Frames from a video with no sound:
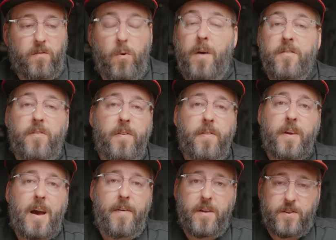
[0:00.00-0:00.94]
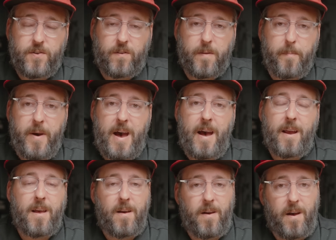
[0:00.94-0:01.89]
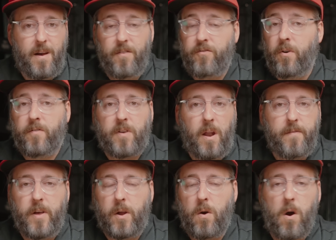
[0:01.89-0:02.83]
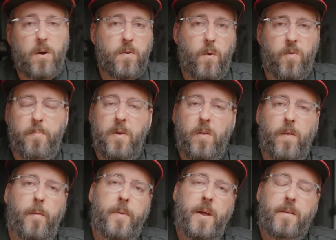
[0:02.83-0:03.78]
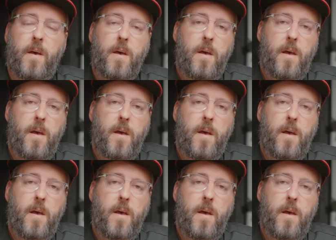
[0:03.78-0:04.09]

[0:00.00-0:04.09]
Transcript: So obviously the guy that took the bag starts kind of like arguing with me a little bit.